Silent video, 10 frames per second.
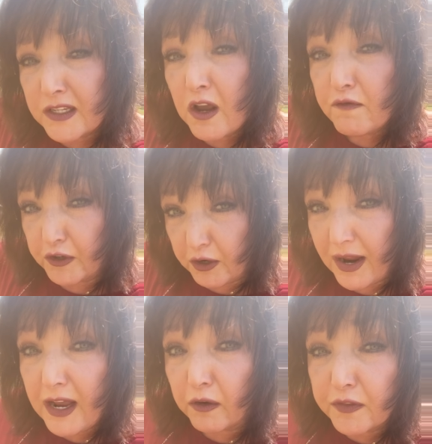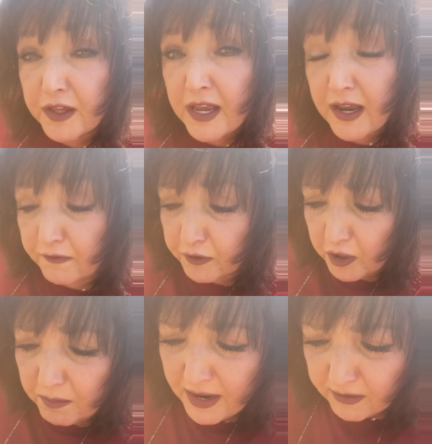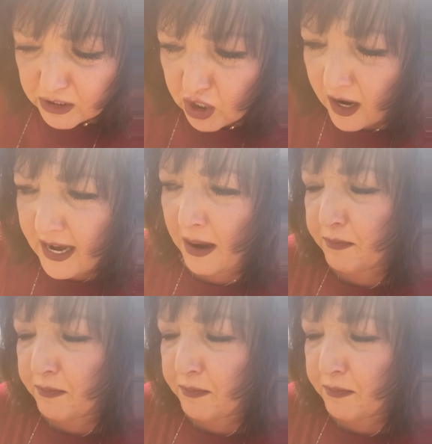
for your health, and for your marriage. God, I